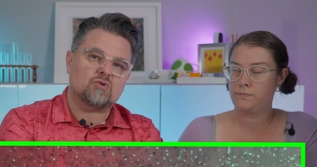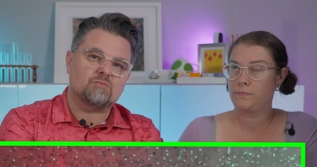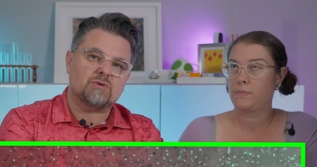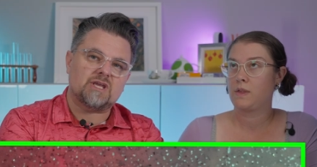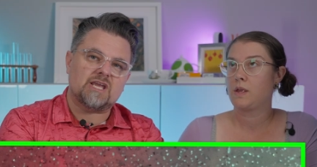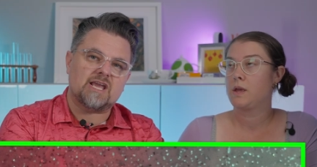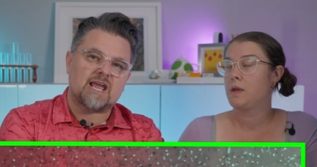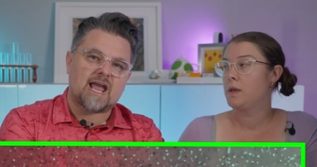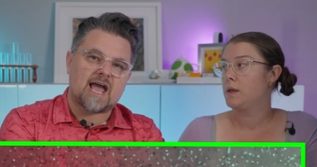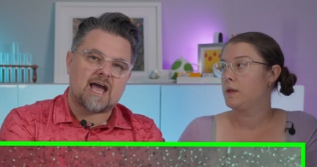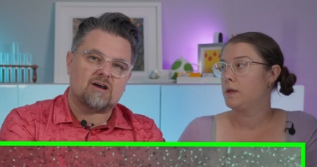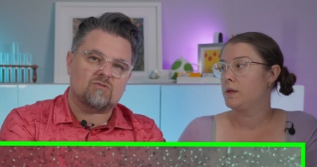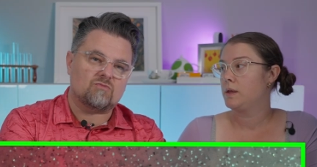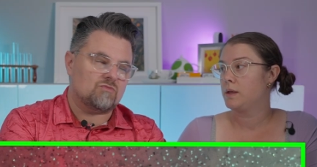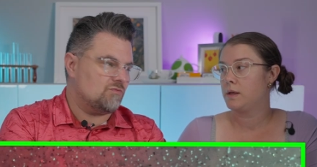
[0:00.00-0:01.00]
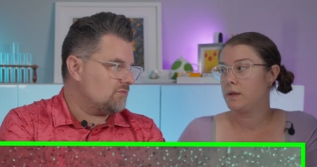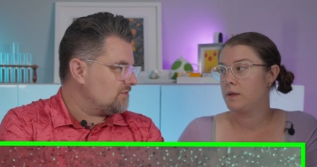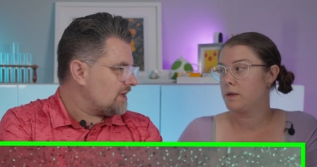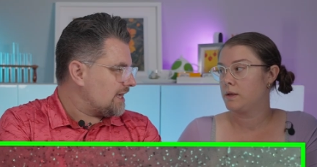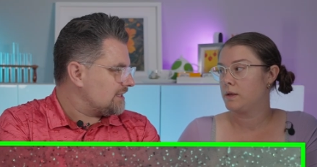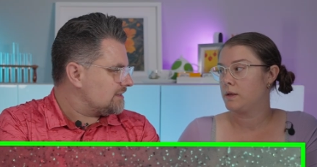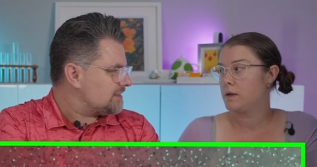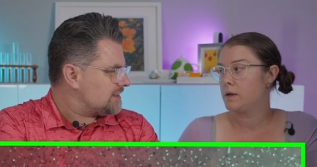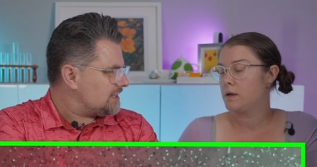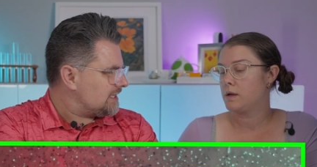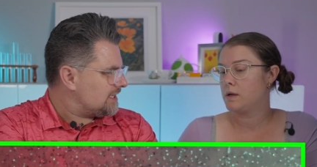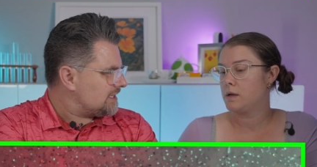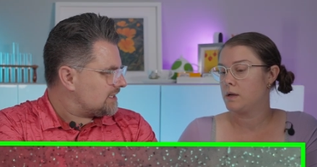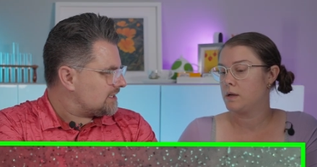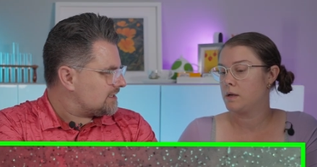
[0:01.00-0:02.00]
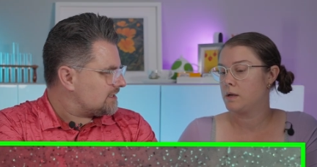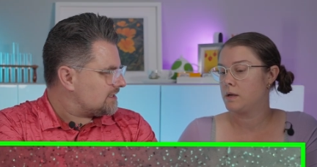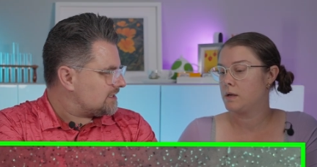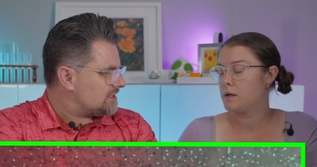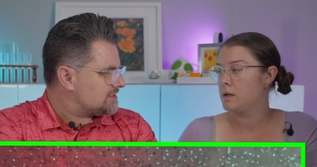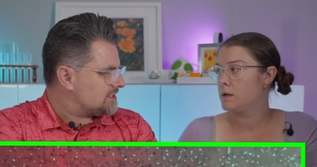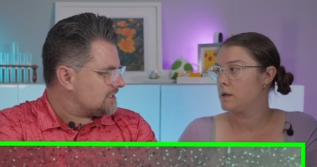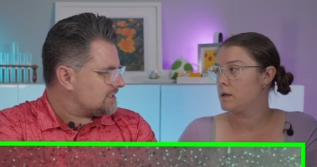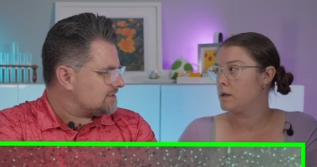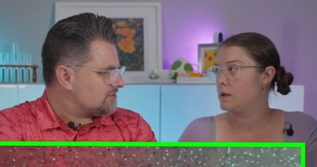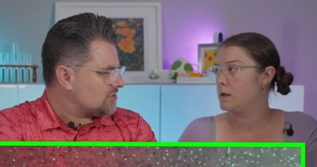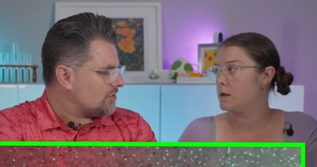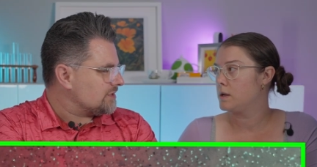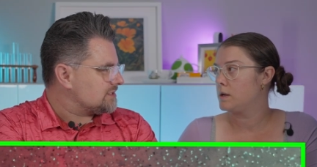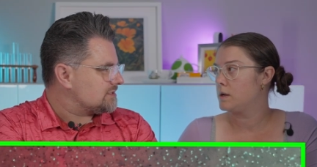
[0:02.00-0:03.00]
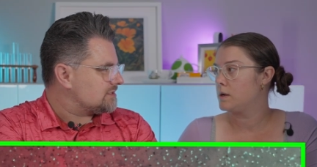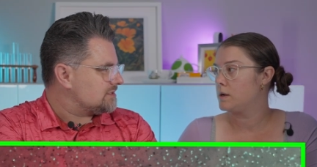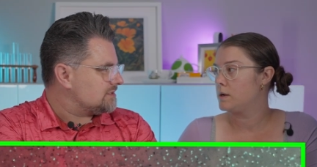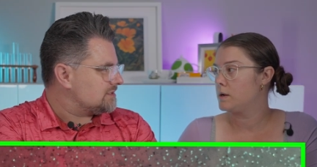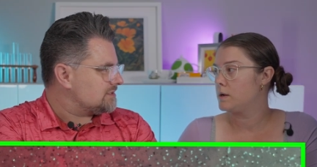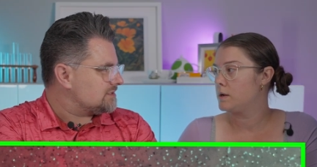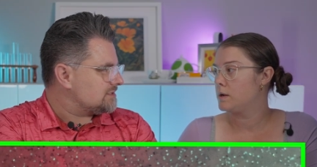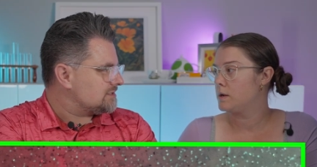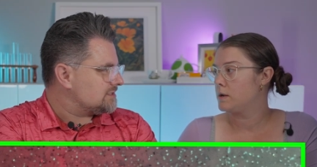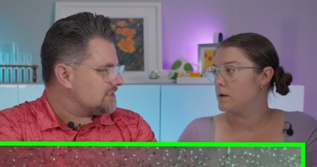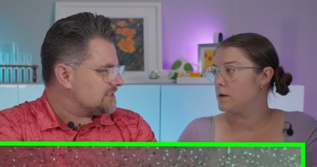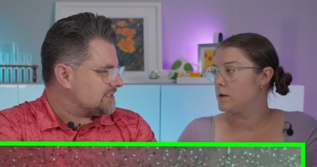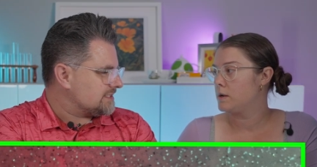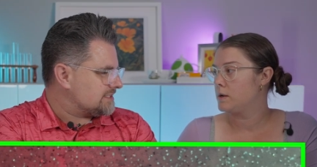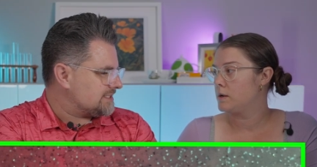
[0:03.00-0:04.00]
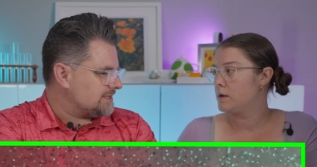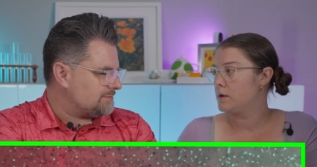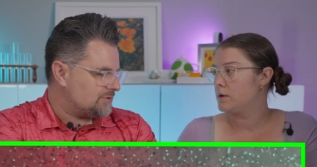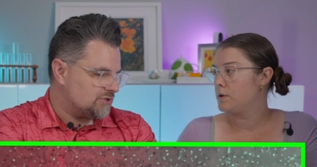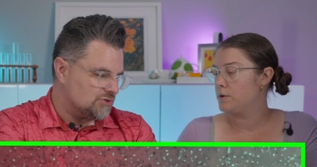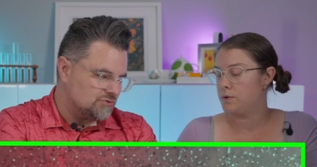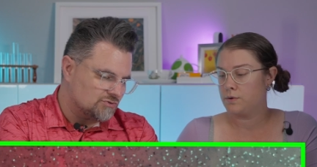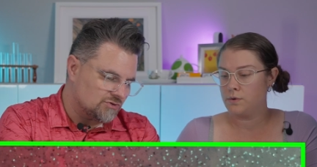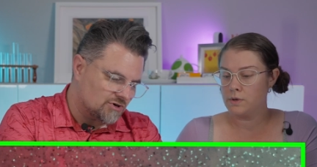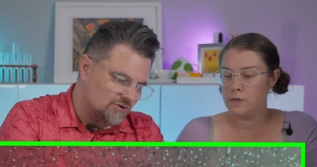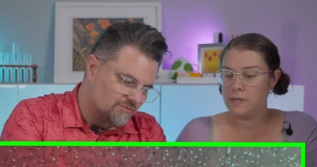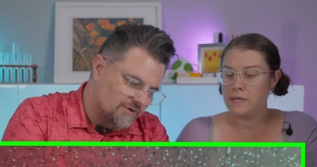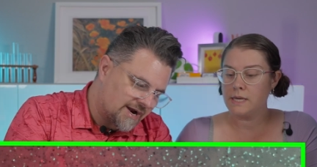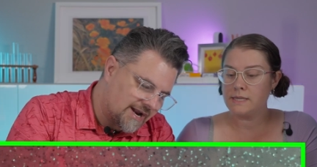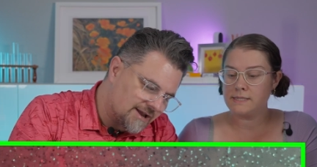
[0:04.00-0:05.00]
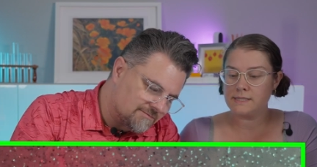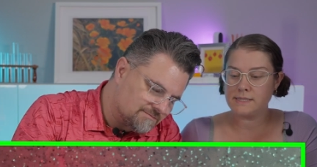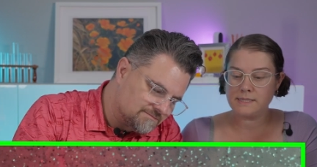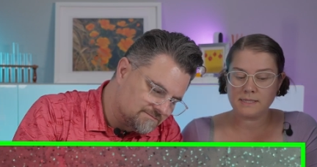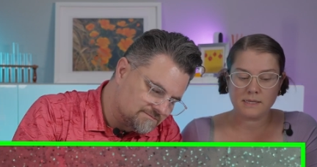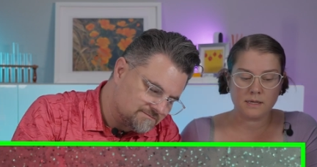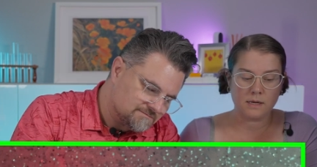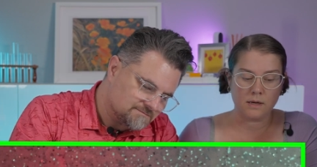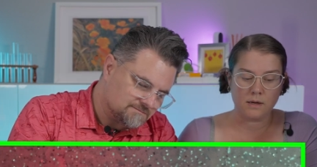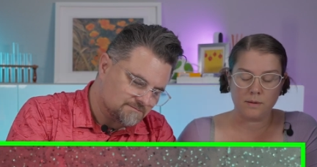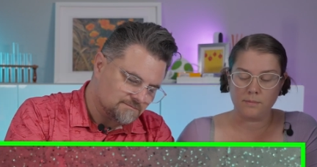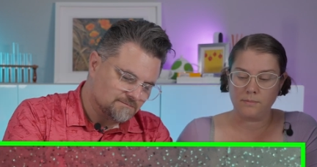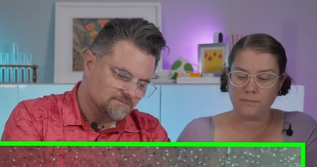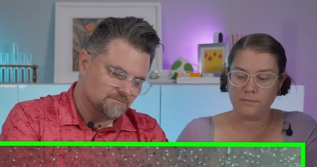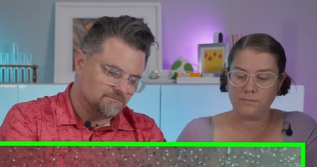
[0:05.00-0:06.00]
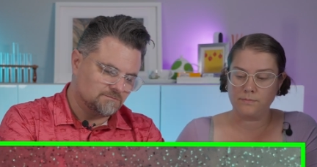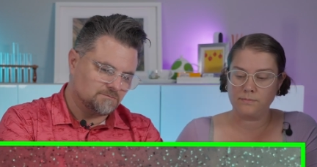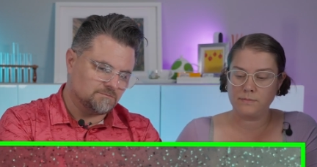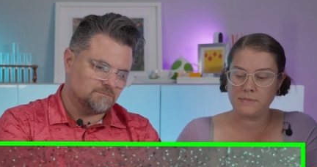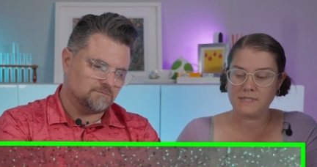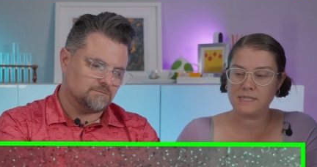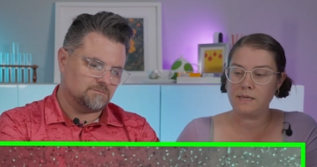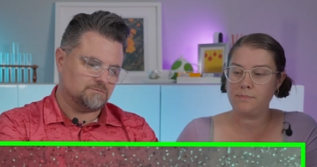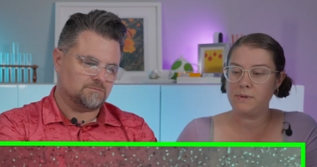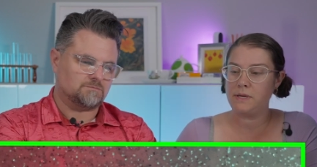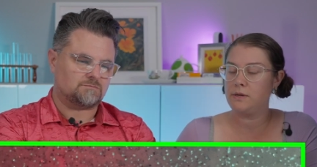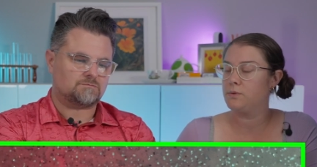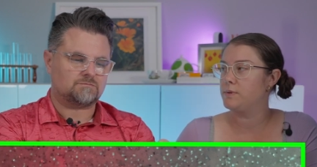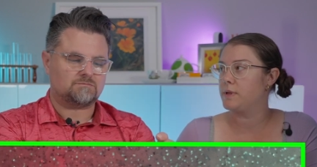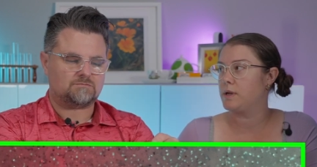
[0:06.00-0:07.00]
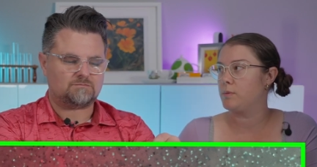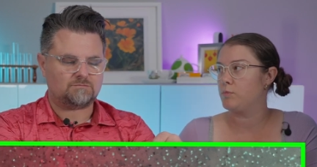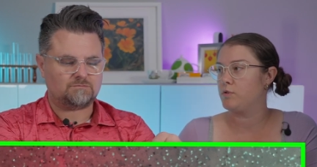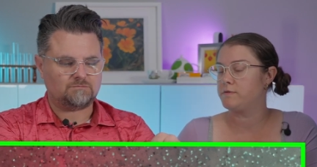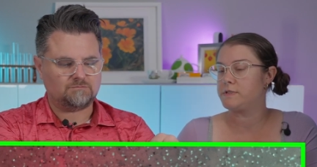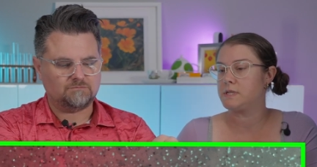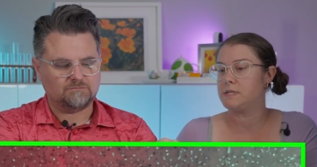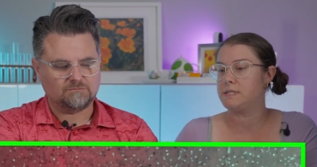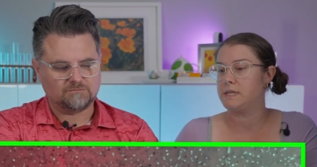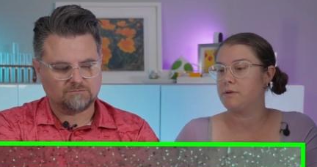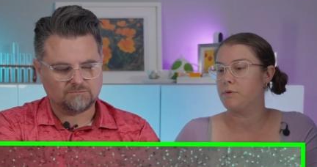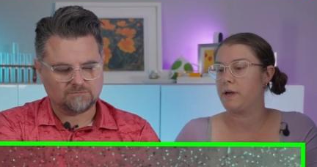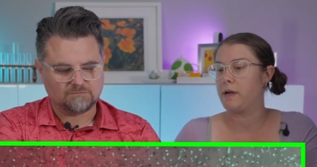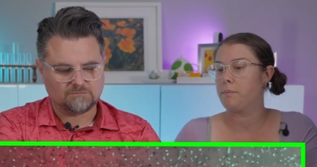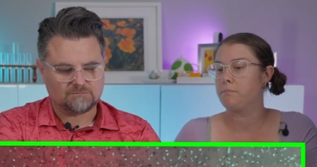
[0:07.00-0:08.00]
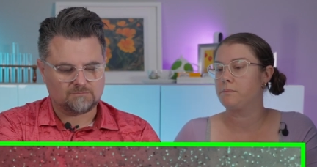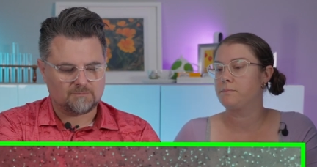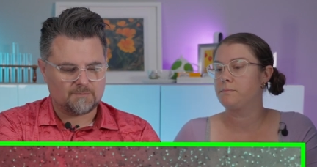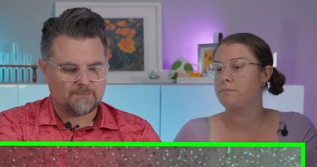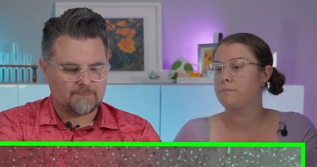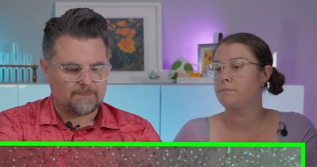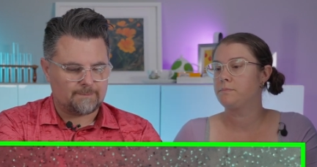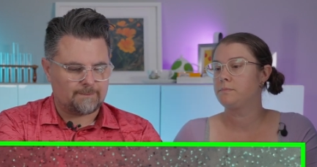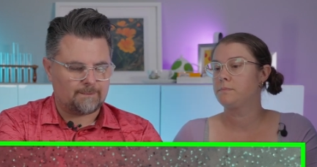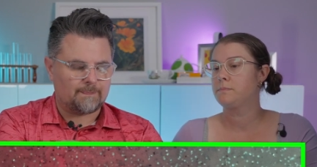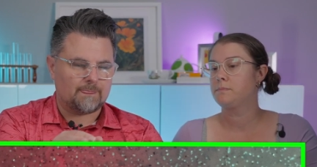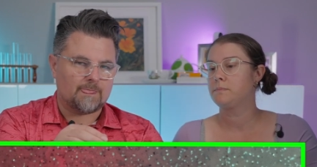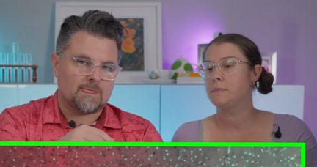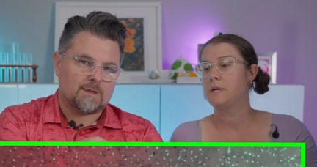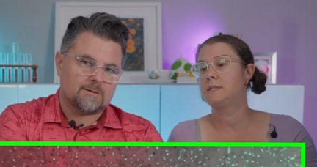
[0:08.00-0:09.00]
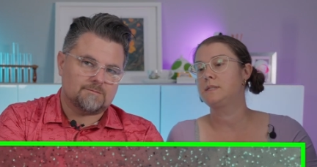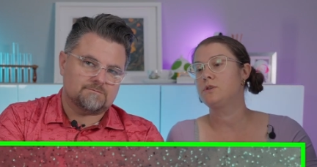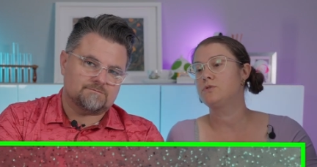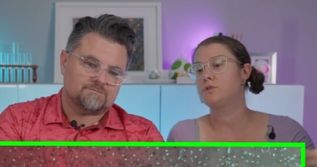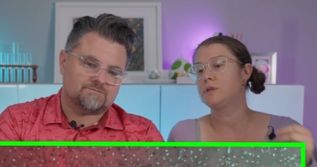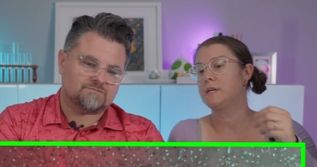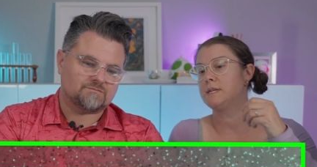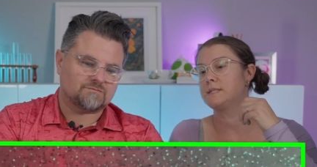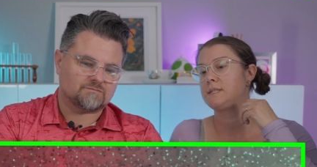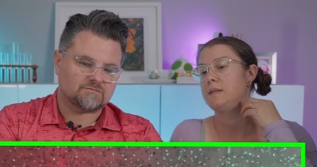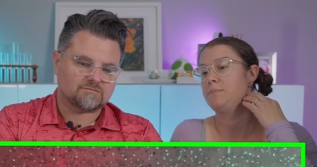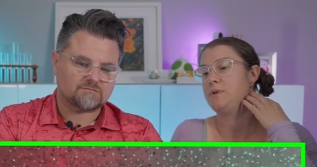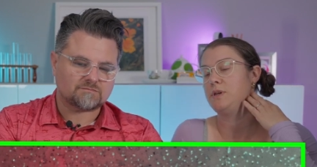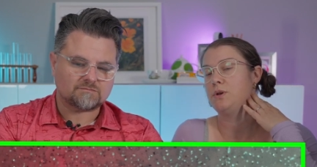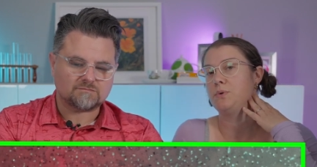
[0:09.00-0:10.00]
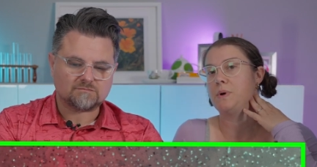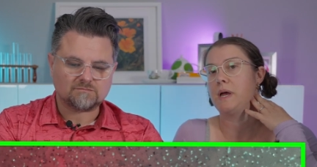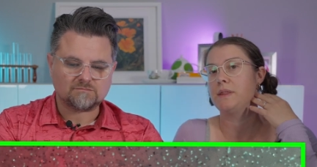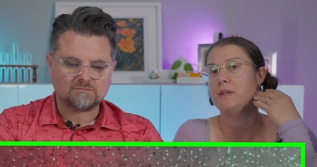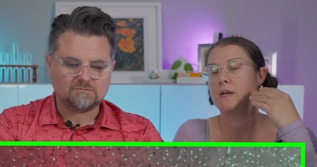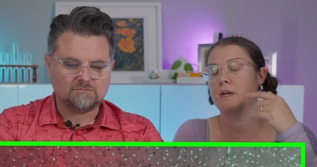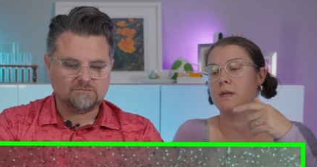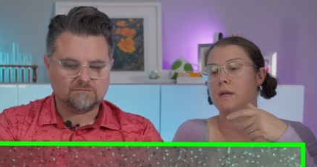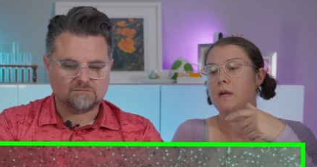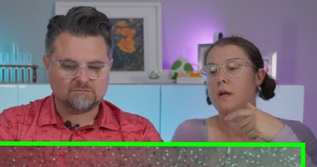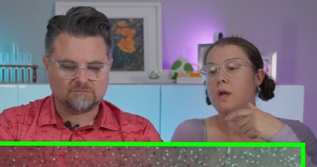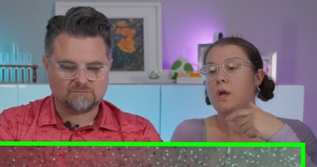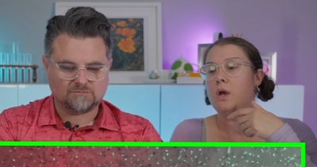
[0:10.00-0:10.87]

Speaker 1: you'll be at, I think, is it, no, it, is it C P U or RAM? It's
Speaker 2: um, C P U and then it moves to D RAM. It's usually at C P U. And then it,